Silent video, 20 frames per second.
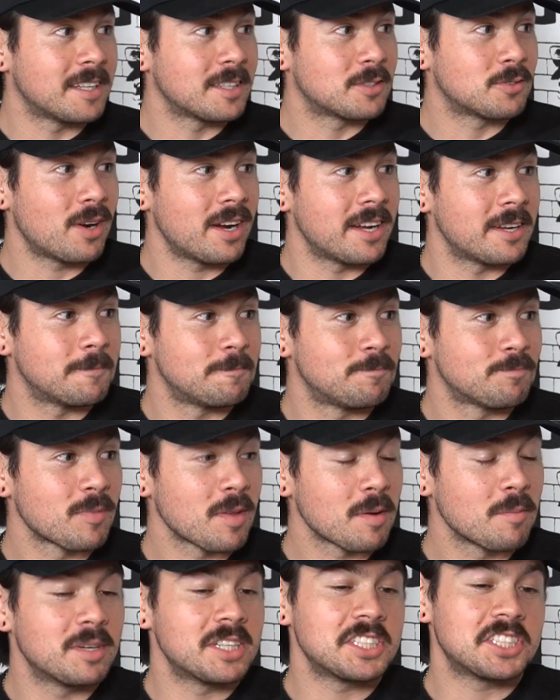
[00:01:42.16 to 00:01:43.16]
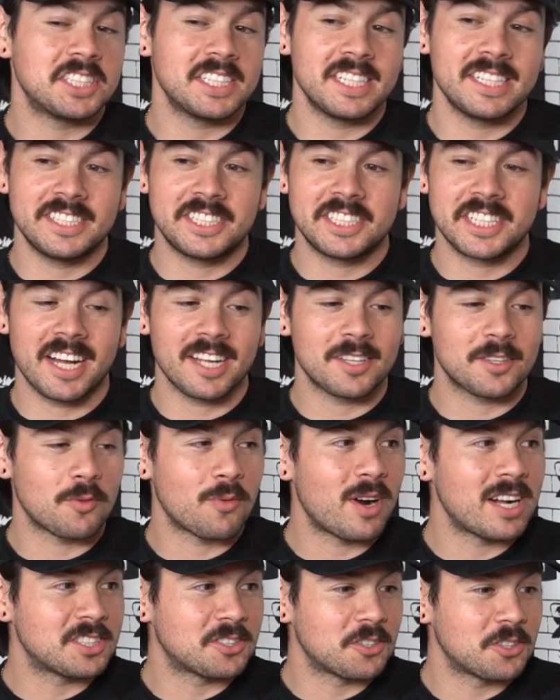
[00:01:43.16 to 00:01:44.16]
that's right. But she got the
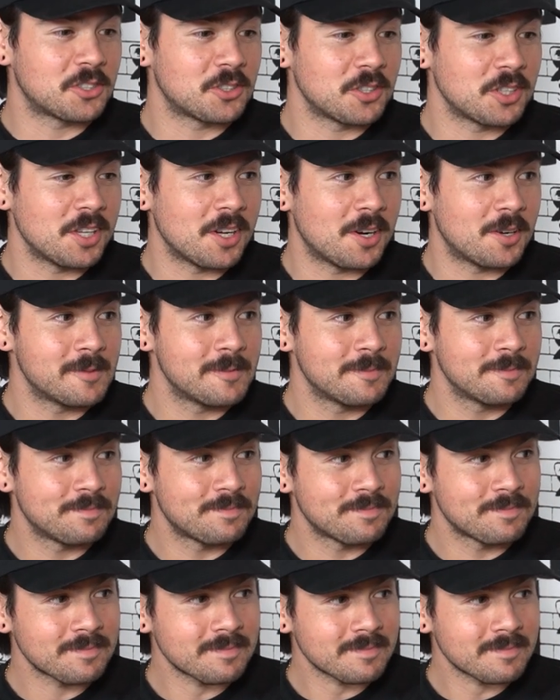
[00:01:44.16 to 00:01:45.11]
right surgery though. Fuck.